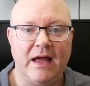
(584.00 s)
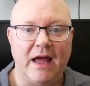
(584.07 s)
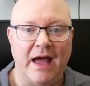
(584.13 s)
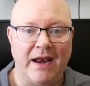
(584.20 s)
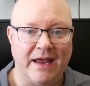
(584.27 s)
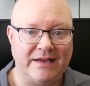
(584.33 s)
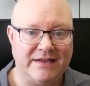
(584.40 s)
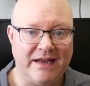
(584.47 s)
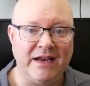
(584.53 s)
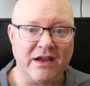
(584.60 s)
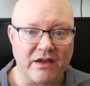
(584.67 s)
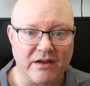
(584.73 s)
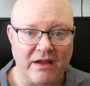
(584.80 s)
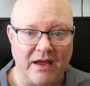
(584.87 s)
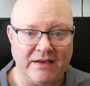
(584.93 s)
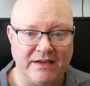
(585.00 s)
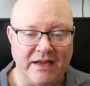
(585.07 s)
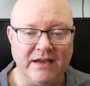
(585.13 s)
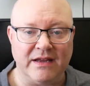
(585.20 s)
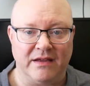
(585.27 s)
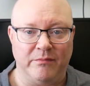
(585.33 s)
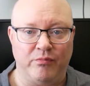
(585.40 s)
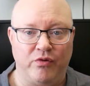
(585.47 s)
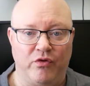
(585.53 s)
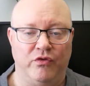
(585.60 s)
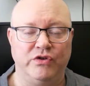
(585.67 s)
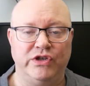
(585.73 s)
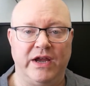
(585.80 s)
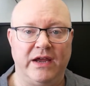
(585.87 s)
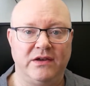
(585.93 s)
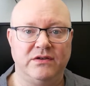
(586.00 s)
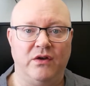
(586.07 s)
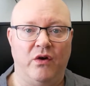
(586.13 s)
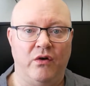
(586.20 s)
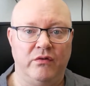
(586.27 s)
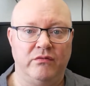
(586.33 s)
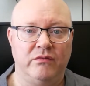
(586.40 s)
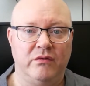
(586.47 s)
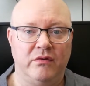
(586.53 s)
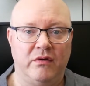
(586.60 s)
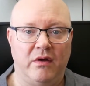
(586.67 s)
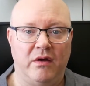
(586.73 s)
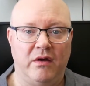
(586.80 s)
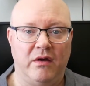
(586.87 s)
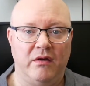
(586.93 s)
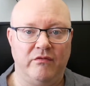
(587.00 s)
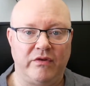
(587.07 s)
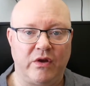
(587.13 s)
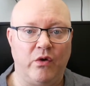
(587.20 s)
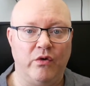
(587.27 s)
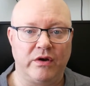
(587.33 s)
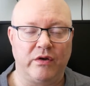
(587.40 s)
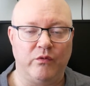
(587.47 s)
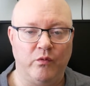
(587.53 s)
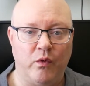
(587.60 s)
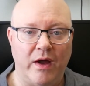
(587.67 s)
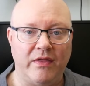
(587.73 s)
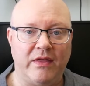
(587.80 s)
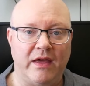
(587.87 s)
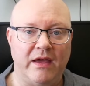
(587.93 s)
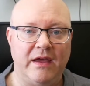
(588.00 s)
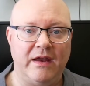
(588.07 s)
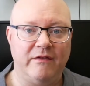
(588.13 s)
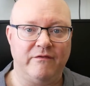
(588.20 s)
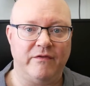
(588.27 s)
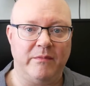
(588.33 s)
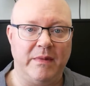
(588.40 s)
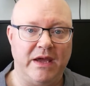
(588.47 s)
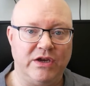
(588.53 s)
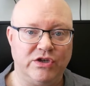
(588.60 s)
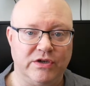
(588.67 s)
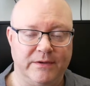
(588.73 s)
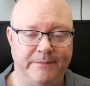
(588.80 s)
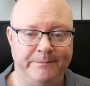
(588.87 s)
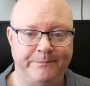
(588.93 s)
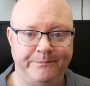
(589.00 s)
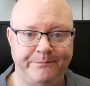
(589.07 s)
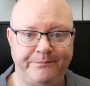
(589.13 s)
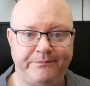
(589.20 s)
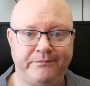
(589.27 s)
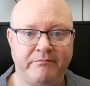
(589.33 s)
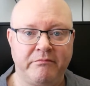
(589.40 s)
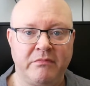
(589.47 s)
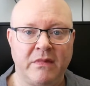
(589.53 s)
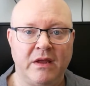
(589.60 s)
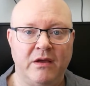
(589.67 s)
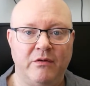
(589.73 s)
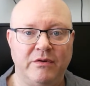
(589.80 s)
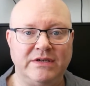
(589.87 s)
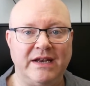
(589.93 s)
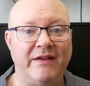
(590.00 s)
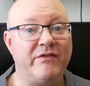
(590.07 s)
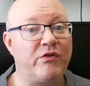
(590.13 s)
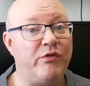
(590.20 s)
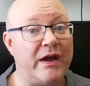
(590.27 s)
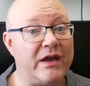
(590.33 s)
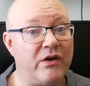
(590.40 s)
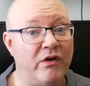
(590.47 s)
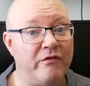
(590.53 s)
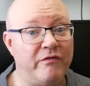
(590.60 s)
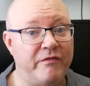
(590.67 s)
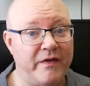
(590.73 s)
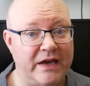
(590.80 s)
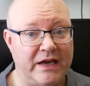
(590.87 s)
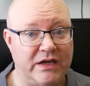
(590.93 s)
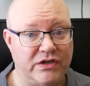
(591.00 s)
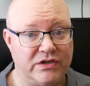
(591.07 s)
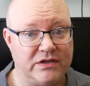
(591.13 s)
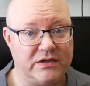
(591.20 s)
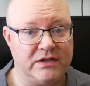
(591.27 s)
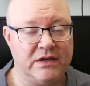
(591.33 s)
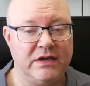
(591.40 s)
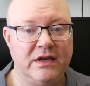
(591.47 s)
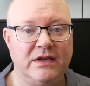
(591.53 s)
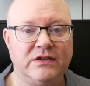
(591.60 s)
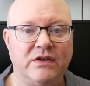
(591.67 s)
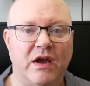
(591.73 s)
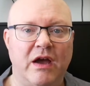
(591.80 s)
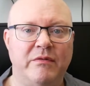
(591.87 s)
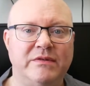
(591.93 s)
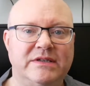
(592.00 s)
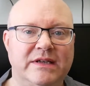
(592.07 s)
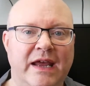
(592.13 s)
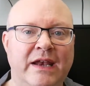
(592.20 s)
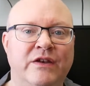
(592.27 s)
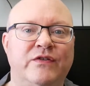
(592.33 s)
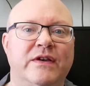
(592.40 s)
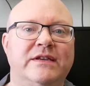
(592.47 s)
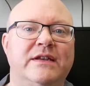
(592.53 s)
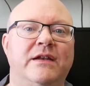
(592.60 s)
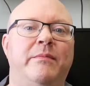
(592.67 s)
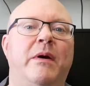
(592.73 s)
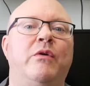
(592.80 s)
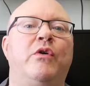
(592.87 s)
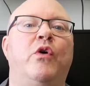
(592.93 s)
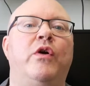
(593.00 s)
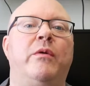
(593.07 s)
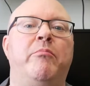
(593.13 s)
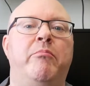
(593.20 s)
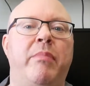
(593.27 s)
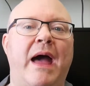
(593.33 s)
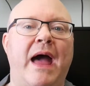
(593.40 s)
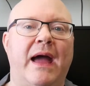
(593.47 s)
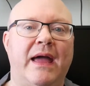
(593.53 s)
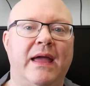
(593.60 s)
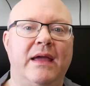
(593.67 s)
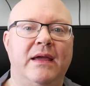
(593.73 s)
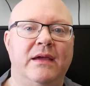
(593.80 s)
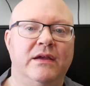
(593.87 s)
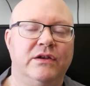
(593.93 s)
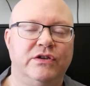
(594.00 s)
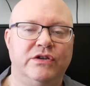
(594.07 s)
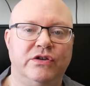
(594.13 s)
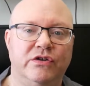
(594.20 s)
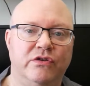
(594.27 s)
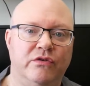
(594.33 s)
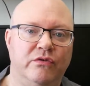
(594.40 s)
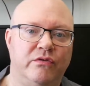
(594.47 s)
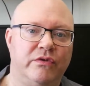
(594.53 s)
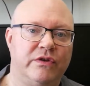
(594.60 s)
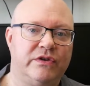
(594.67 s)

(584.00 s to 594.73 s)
And I did a project on recording weather information, which I never quite got finished. So I was interested about going back to